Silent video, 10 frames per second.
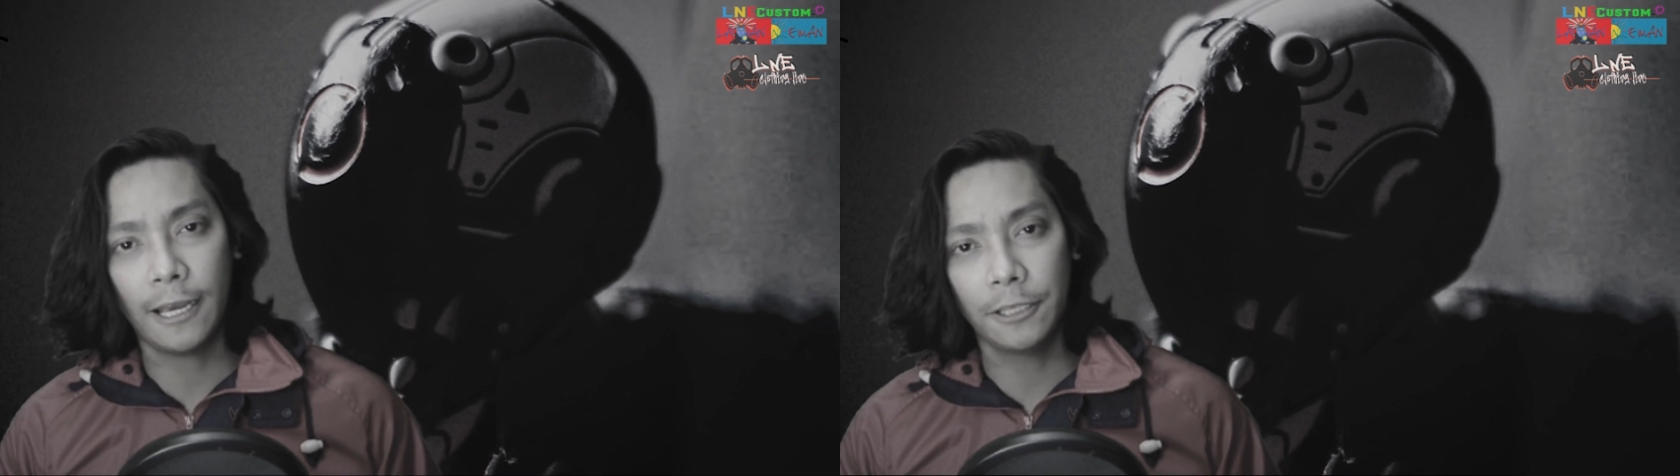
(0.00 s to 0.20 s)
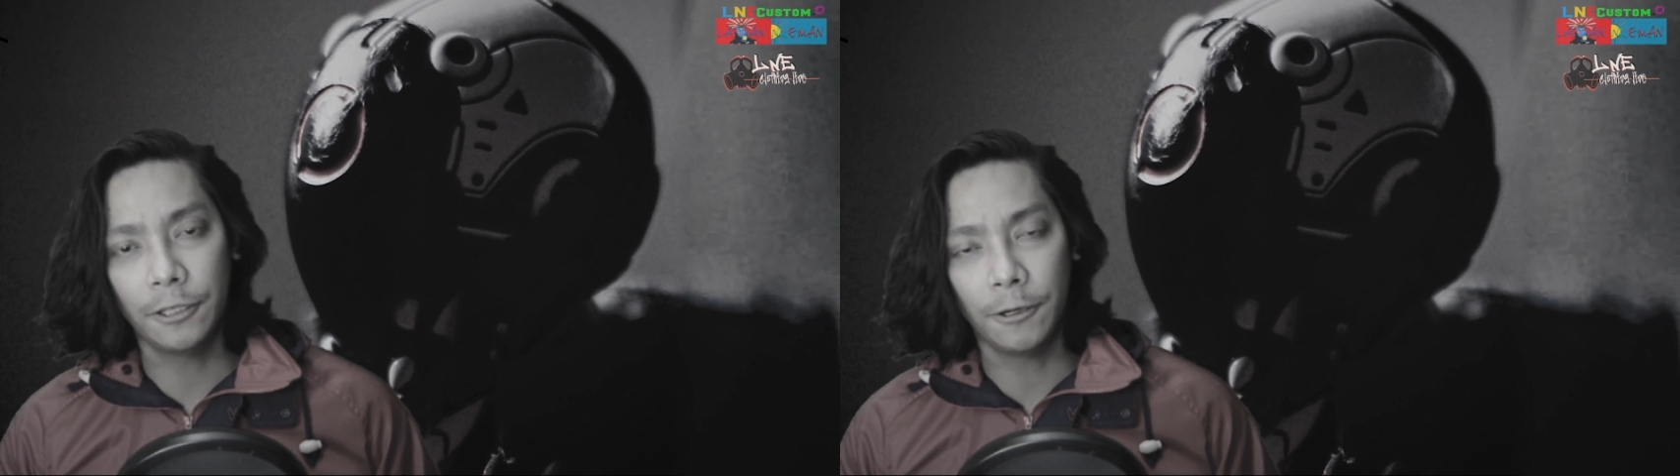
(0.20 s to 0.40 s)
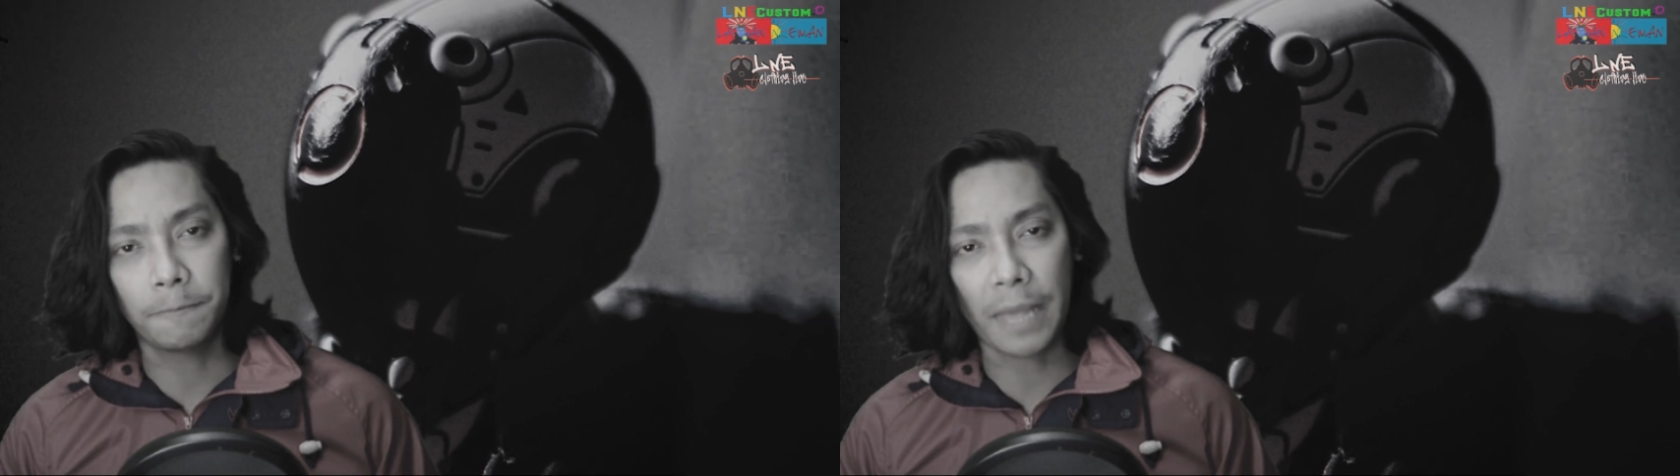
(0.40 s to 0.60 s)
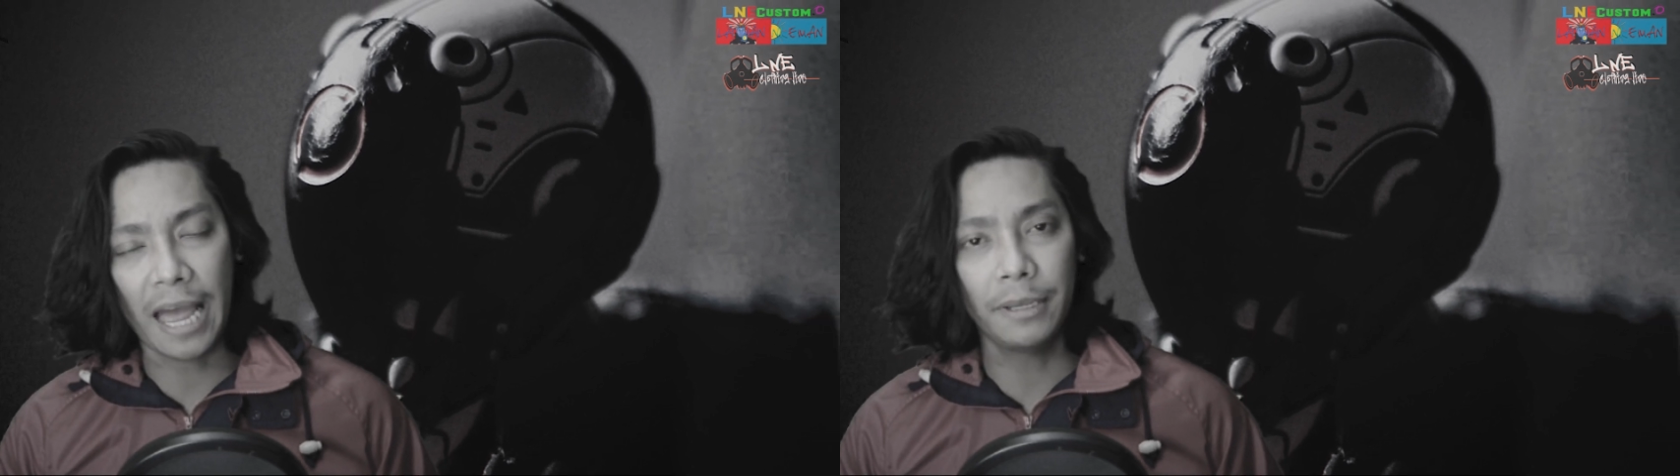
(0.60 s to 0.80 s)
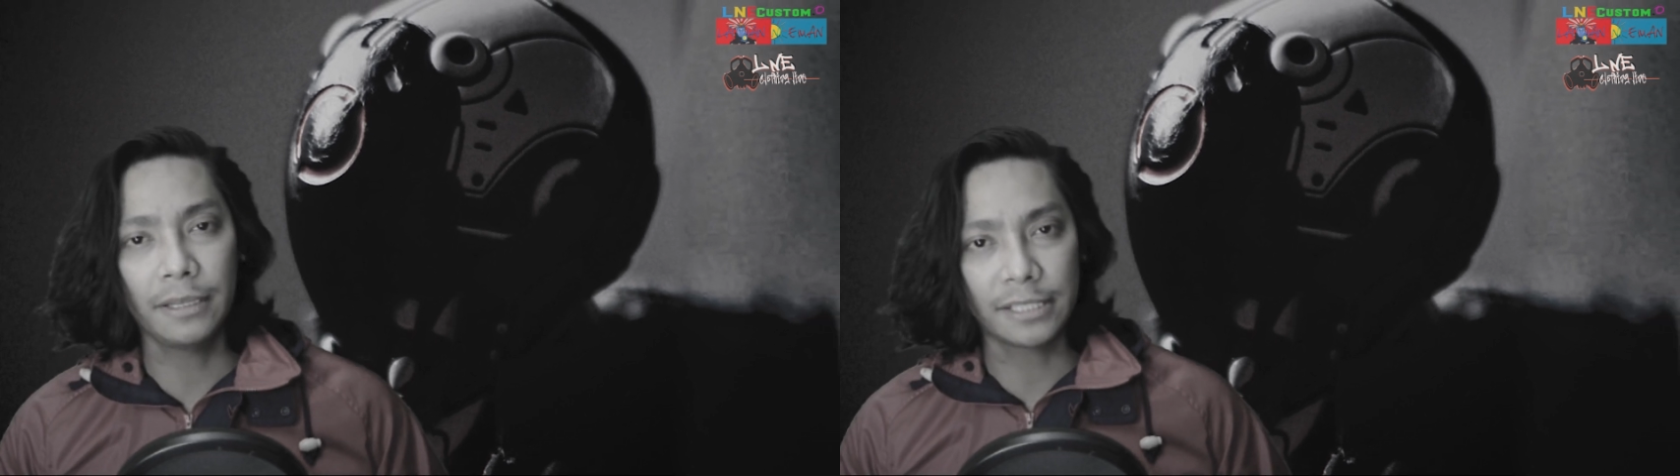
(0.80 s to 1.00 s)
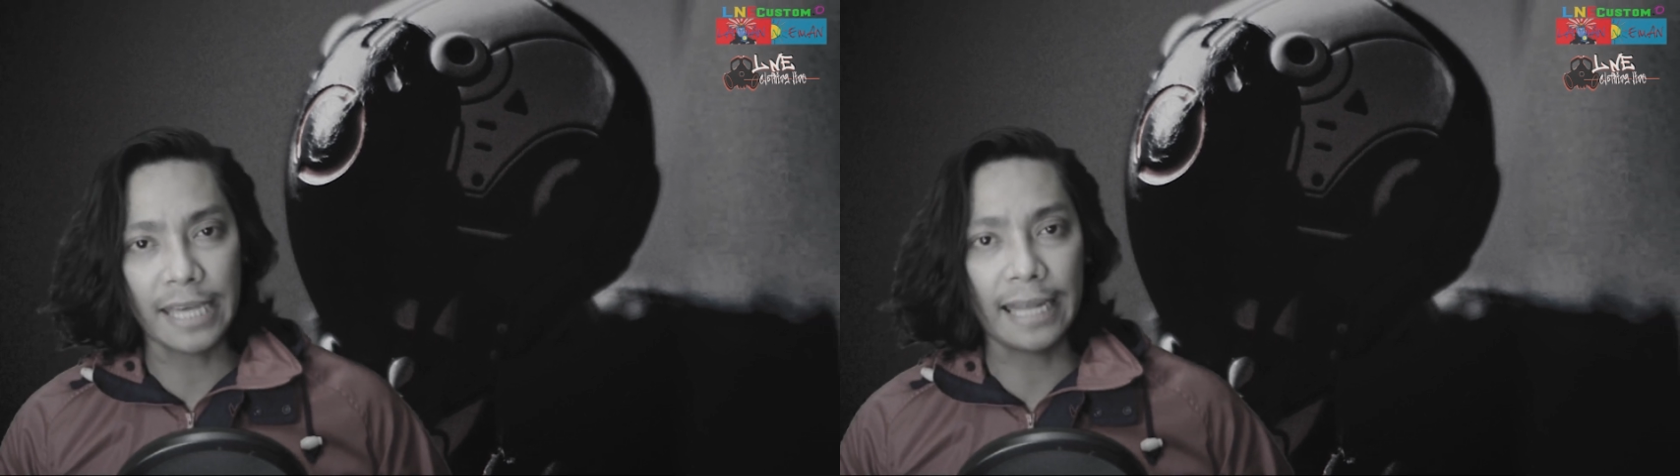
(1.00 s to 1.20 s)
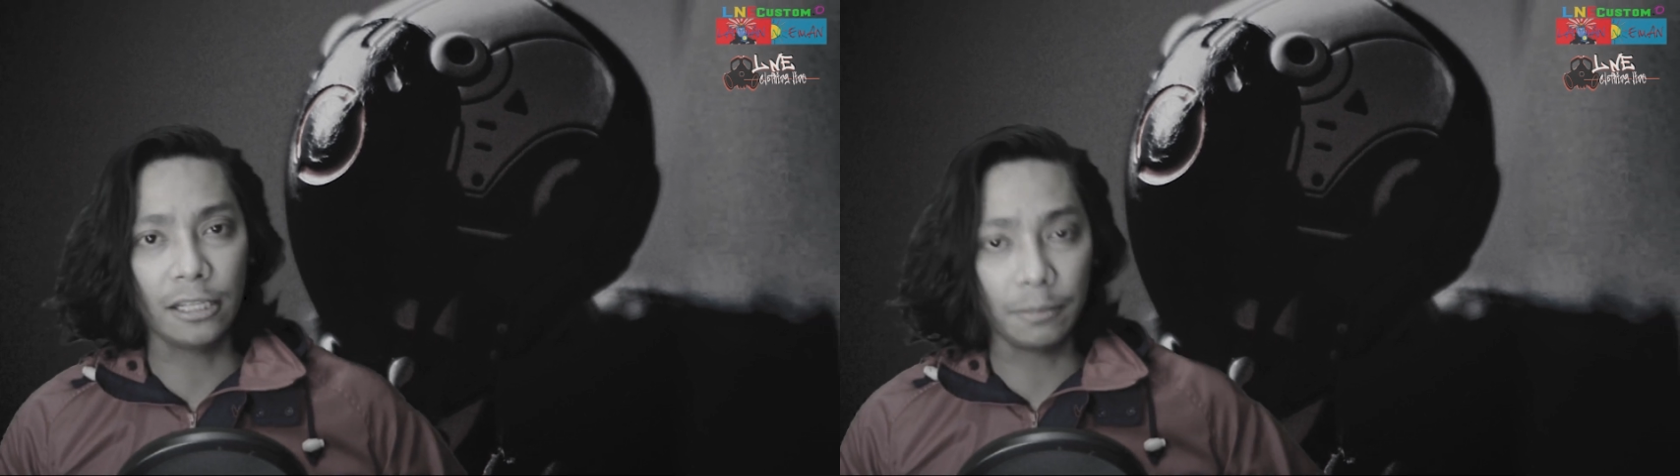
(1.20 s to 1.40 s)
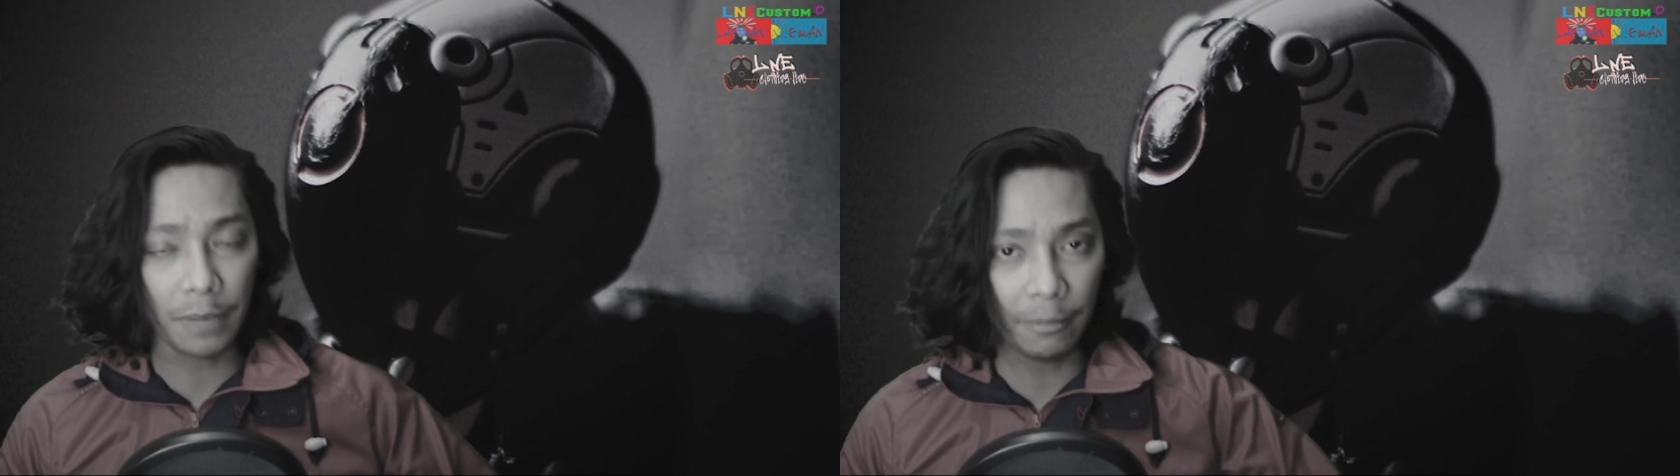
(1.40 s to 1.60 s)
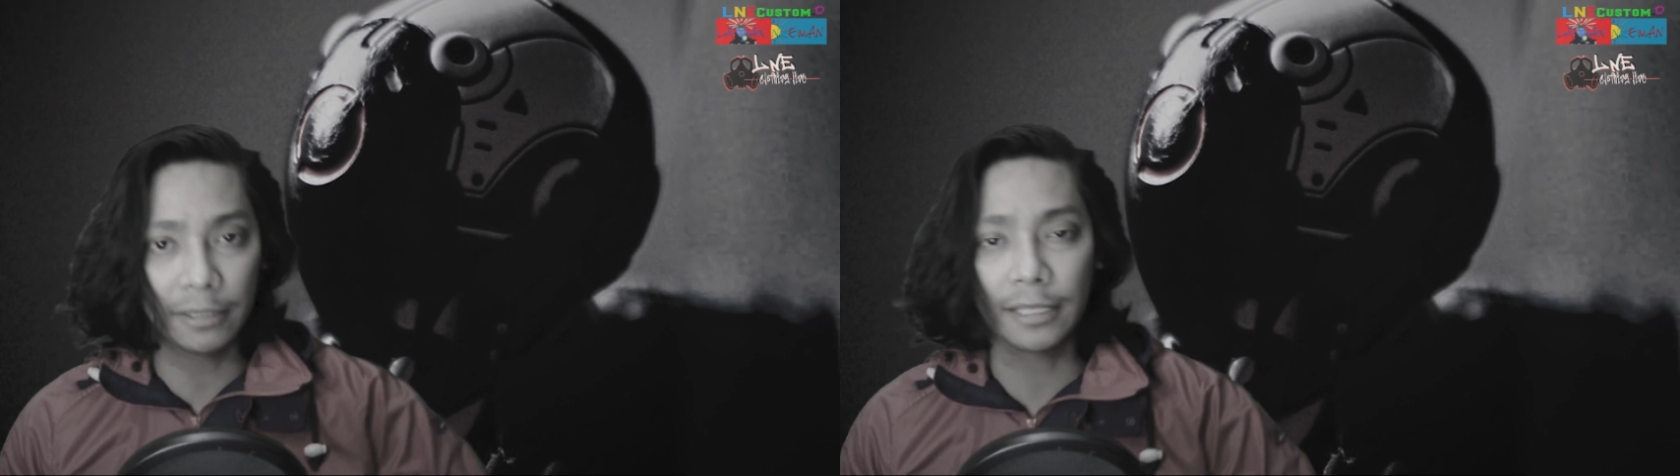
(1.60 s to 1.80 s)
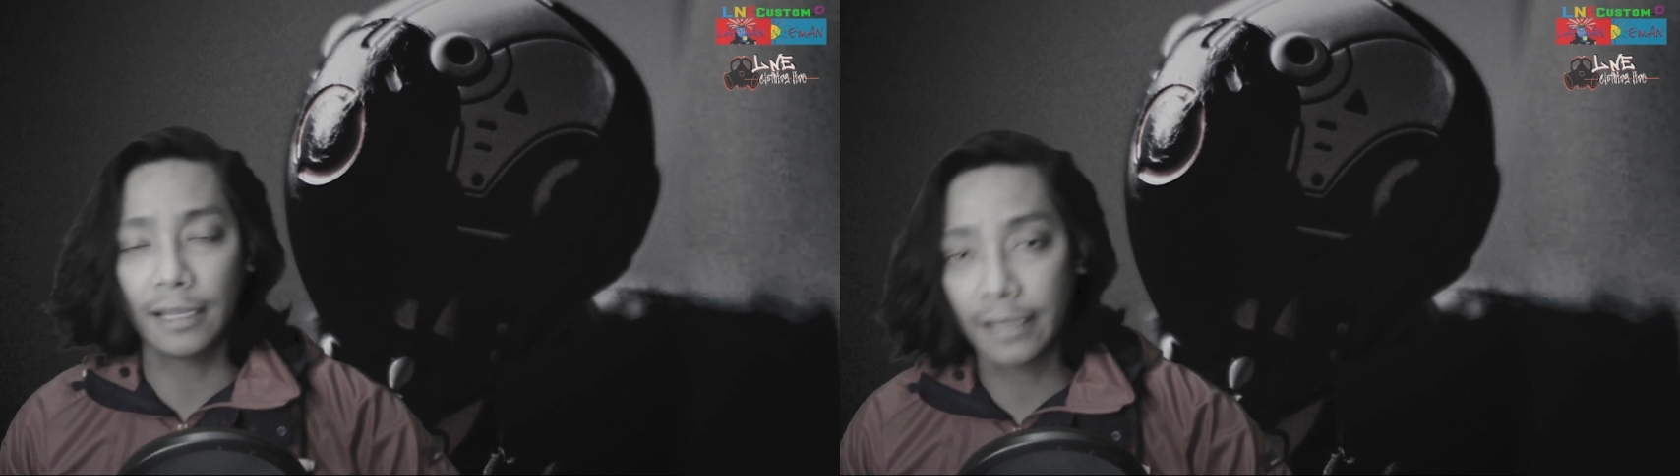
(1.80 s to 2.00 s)
you know, having the channel of
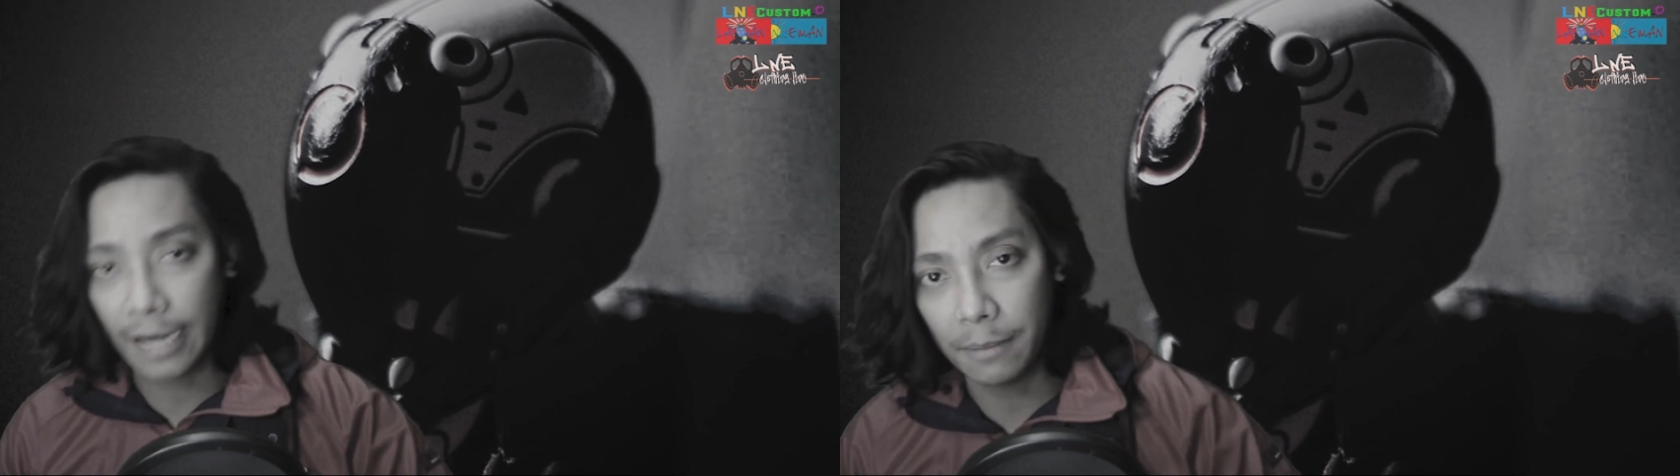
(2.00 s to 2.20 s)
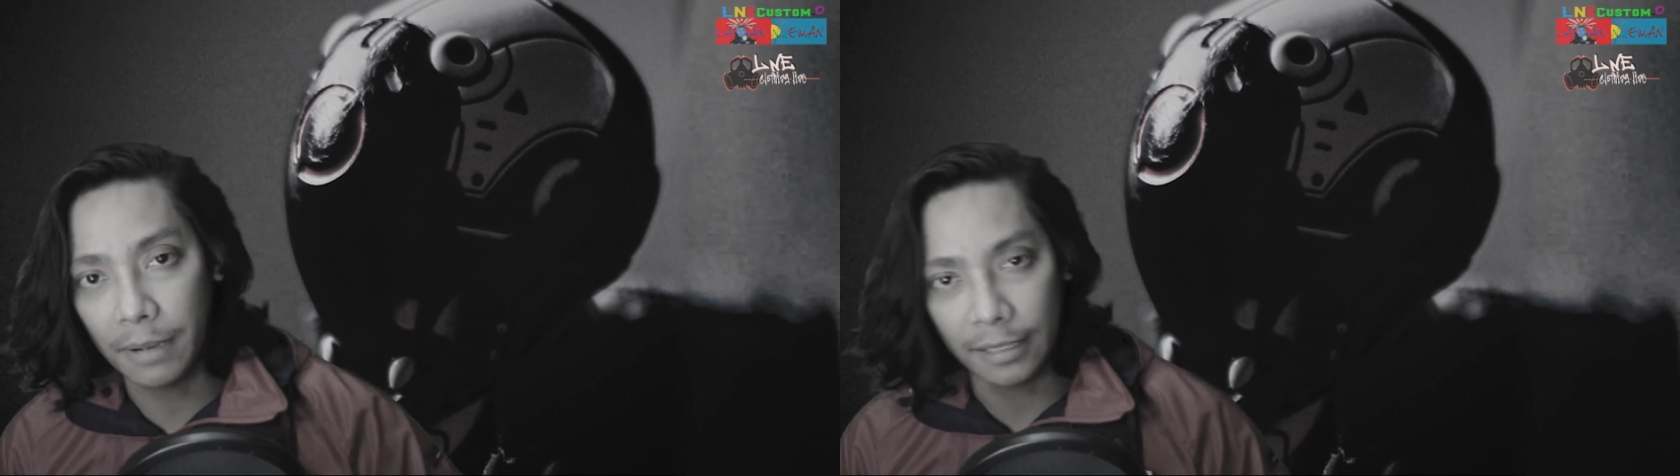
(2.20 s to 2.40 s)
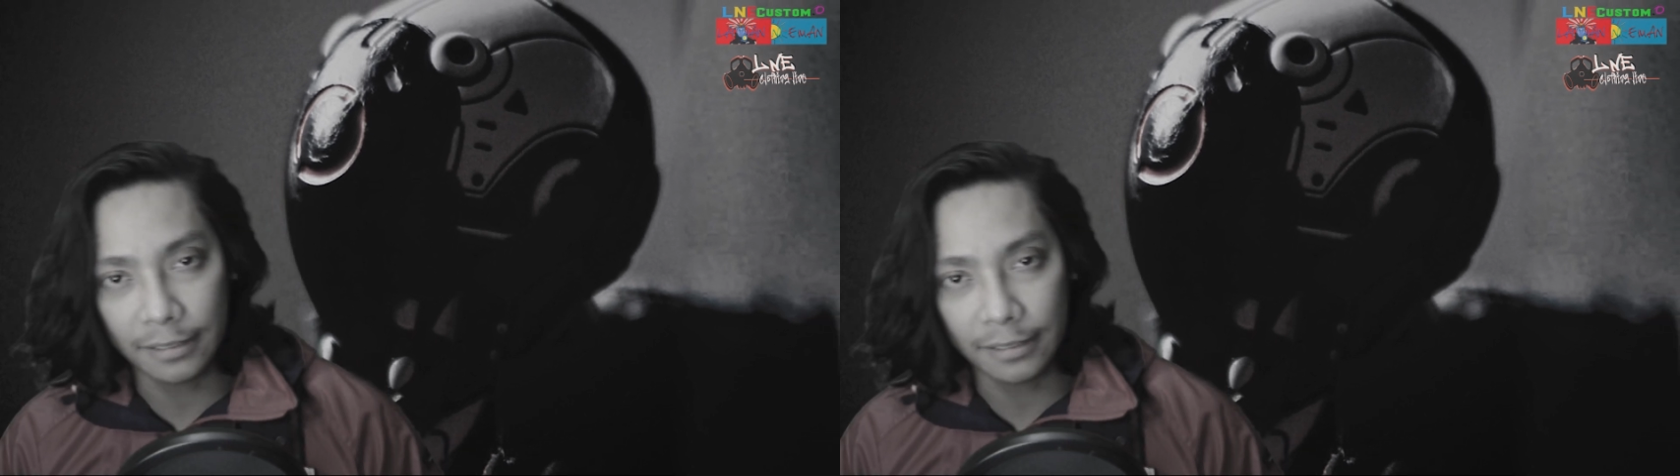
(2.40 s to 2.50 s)
Eman Telegrama.